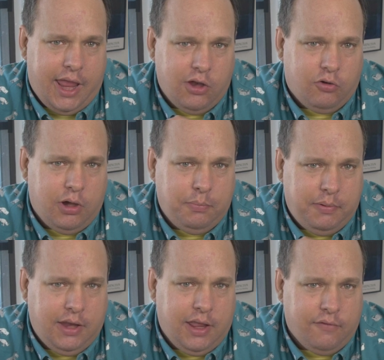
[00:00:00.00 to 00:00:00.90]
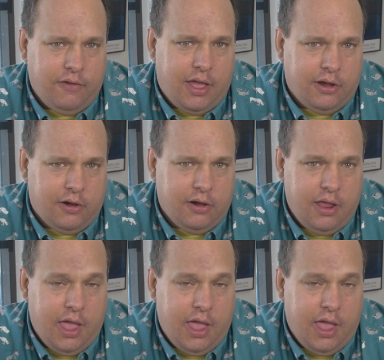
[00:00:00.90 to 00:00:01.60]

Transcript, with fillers: Android PDF editor.